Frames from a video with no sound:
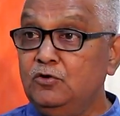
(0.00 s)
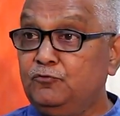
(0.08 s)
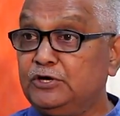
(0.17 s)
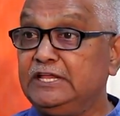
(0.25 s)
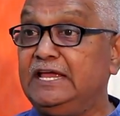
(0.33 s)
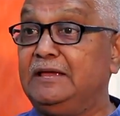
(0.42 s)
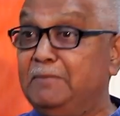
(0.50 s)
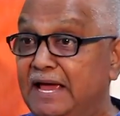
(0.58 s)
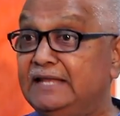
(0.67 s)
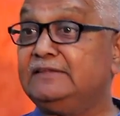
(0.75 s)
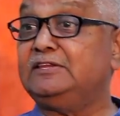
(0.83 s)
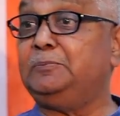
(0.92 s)
for the
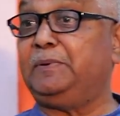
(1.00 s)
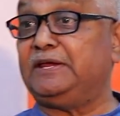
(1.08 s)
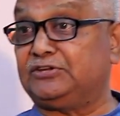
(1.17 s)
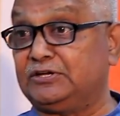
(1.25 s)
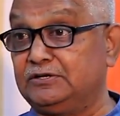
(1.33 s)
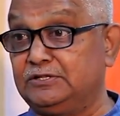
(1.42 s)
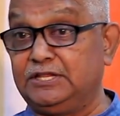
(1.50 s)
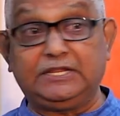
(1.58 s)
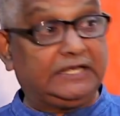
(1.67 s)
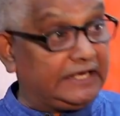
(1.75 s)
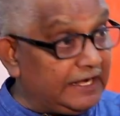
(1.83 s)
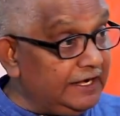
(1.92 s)
emancipation, the
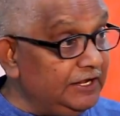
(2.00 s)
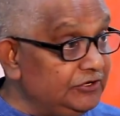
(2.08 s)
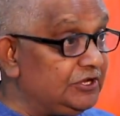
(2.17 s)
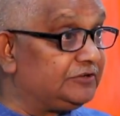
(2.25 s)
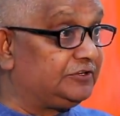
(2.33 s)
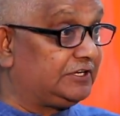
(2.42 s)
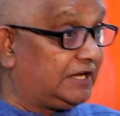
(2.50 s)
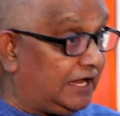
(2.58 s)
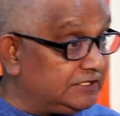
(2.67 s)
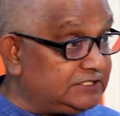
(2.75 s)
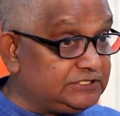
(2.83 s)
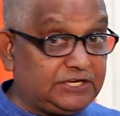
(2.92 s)
religious,
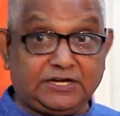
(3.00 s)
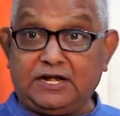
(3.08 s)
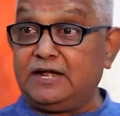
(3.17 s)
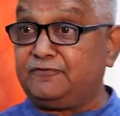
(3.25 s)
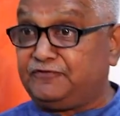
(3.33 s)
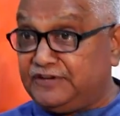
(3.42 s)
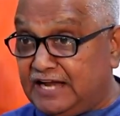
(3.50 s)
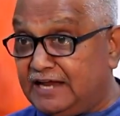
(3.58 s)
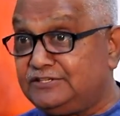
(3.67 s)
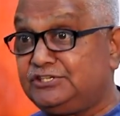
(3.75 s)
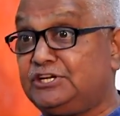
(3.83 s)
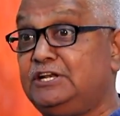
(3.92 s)
cultural and
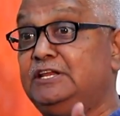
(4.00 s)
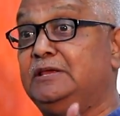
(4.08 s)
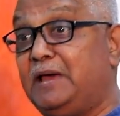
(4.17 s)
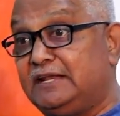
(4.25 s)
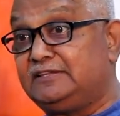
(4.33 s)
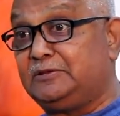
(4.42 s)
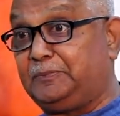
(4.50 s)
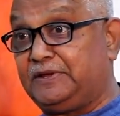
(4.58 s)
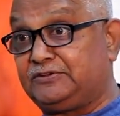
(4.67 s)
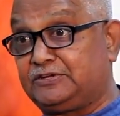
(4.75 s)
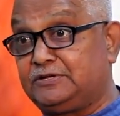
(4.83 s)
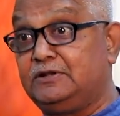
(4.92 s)
financial
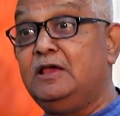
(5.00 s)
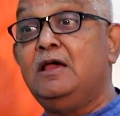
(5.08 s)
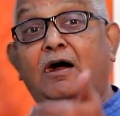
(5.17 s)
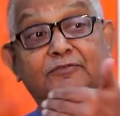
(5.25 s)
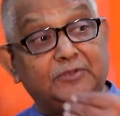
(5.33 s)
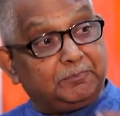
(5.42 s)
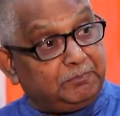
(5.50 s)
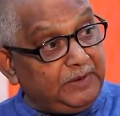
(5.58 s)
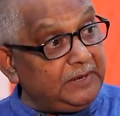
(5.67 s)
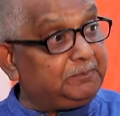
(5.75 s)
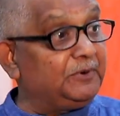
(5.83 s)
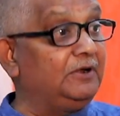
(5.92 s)
emancipation of the
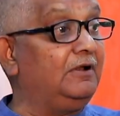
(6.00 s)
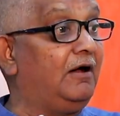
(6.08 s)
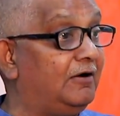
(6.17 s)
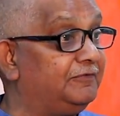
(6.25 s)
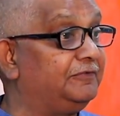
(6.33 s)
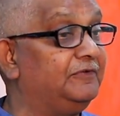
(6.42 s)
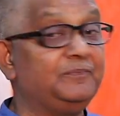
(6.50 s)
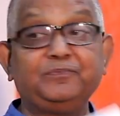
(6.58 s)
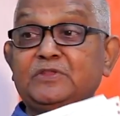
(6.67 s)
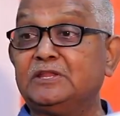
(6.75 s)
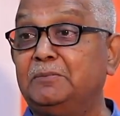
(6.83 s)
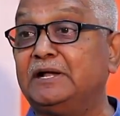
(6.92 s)
people of
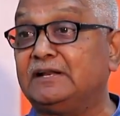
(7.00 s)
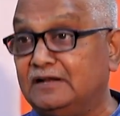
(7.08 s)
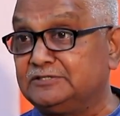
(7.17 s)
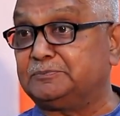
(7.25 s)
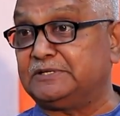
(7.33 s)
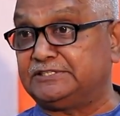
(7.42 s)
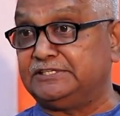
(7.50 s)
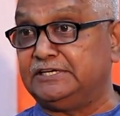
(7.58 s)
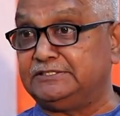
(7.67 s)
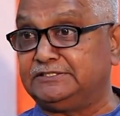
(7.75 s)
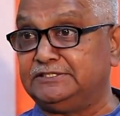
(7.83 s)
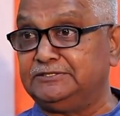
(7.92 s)
the Madras
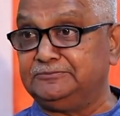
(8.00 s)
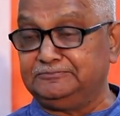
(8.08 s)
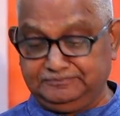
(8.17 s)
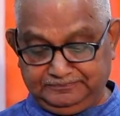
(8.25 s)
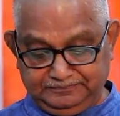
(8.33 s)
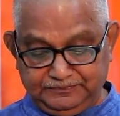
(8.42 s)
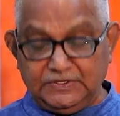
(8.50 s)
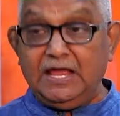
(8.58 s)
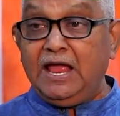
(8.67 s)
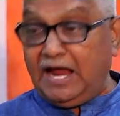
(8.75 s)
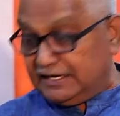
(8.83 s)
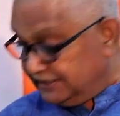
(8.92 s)
Presidency.
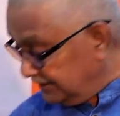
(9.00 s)
And